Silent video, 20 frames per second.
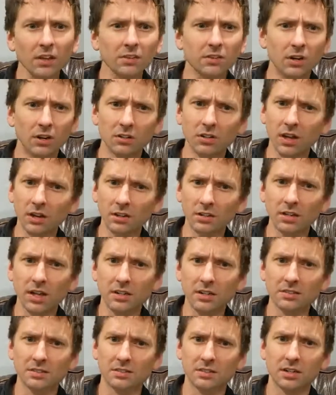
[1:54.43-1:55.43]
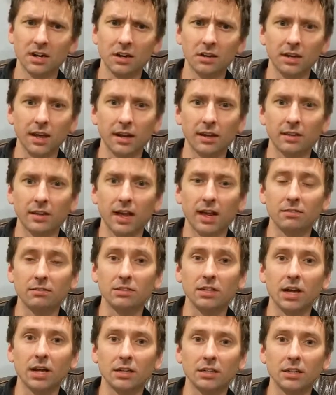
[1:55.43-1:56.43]
There are a lot of classes in our data that have
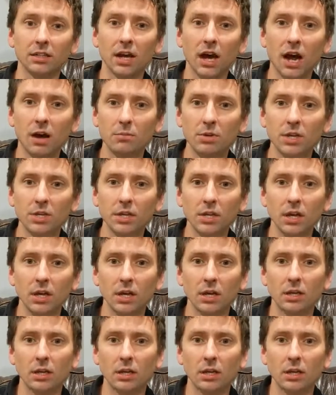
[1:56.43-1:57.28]
a lot in common,